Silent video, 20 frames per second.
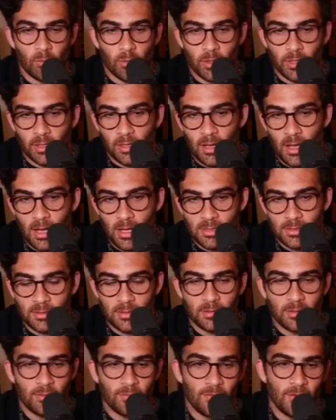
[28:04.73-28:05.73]
We're in a
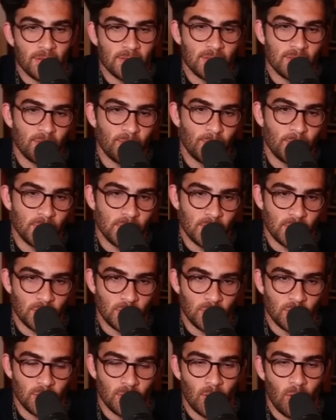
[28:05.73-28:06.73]
constant defensive
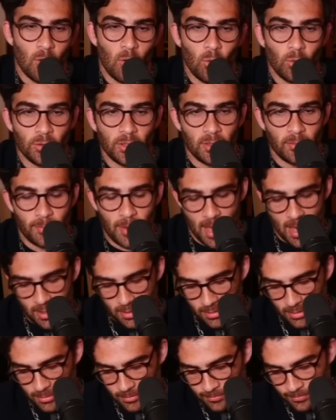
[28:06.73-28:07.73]
position in a holding
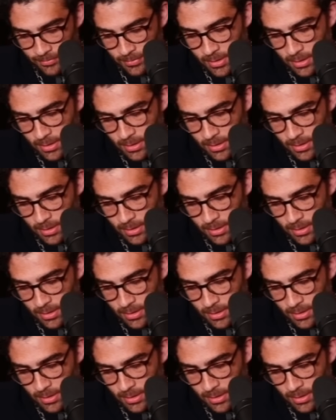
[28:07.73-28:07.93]
pattern